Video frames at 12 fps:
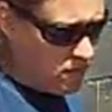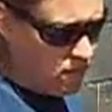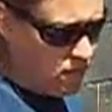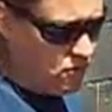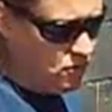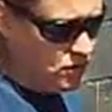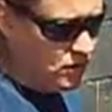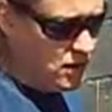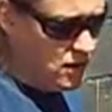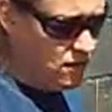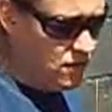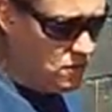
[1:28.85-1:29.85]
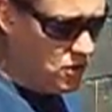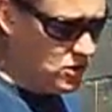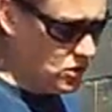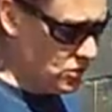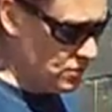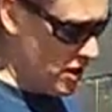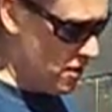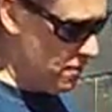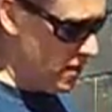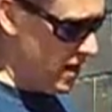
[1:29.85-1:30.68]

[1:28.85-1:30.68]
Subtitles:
the roots of the Brussels sprout